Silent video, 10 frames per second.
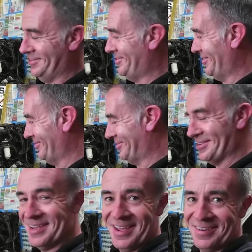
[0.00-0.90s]
just in
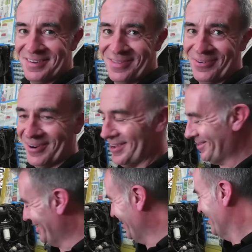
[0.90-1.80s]
case you thought it
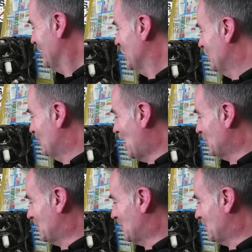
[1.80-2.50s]
is. That's